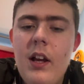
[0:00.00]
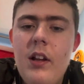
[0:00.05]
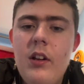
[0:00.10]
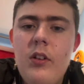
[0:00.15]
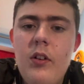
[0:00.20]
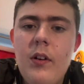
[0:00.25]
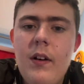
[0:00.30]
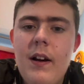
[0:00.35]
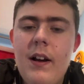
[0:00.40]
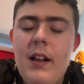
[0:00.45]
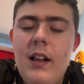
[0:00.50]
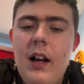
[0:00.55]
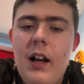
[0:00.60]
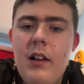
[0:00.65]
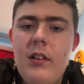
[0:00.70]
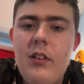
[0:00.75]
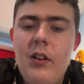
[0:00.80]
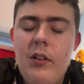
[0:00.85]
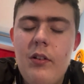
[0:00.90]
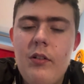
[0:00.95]
do go
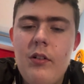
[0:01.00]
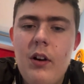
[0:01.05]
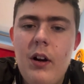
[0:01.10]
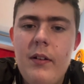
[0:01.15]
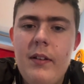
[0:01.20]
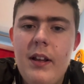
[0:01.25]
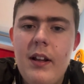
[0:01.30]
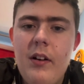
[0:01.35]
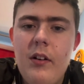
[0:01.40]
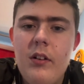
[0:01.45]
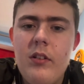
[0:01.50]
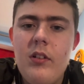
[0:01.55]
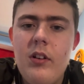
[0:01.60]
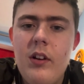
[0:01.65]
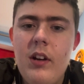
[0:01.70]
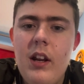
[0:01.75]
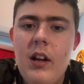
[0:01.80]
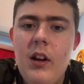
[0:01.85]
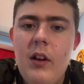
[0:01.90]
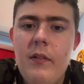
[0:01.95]
like, subscribe channel, and
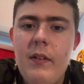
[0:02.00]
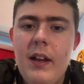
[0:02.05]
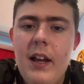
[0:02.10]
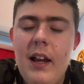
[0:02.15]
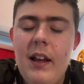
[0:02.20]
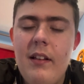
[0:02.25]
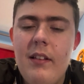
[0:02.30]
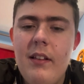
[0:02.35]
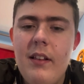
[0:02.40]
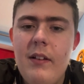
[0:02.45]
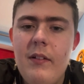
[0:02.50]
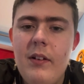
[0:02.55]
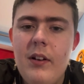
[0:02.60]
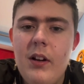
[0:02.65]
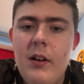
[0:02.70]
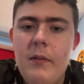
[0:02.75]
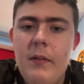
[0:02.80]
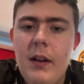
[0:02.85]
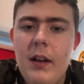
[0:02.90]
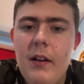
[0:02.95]
turn your notifications every
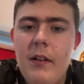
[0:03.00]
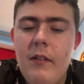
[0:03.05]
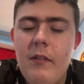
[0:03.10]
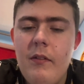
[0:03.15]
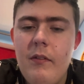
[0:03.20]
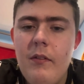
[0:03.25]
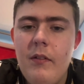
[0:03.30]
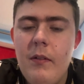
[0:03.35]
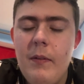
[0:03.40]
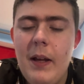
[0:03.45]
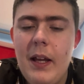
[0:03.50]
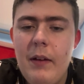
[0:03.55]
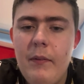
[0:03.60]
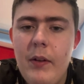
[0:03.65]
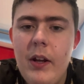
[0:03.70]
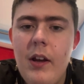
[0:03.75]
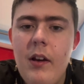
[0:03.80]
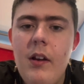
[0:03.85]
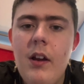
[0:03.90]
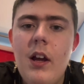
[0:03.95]
time I make a
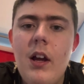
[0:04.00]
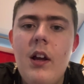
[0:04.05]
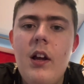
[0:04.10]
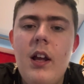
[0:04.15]
video.